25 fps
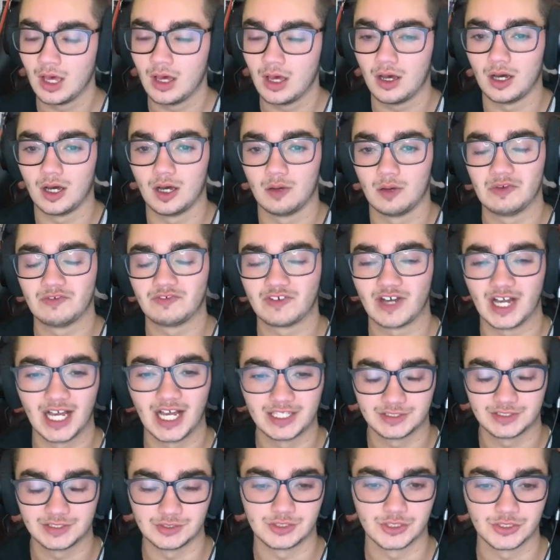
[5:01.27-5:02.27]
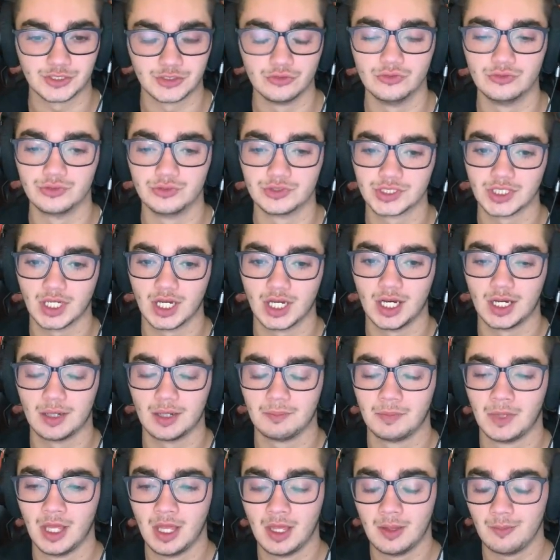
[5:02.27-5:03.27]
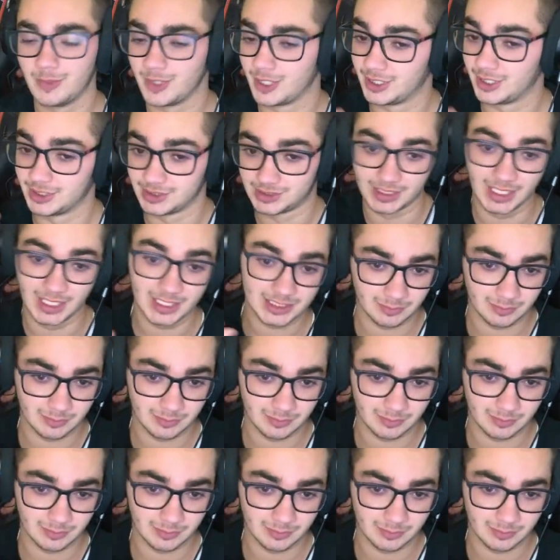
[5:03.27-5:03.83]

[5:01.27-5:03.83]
If I had to choose, because the next